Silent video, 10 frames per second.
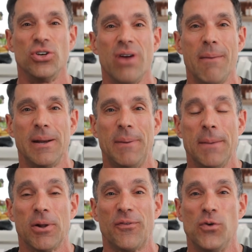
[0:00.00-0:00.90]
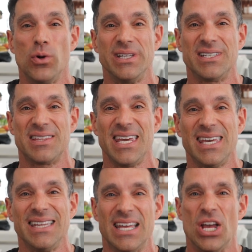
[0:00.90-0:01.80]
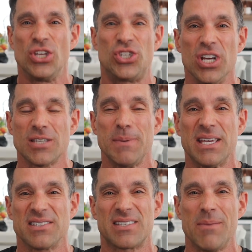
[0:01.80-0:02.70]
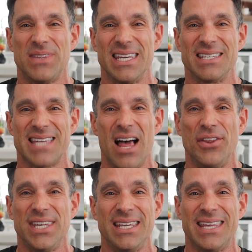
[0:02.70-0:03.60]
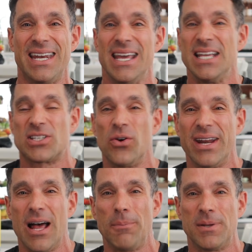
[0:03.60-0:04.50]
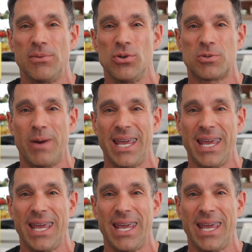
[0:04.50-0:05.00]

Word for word: Do you know how many people are fooled into thinking that just because something is healthy, that it's going to help them lose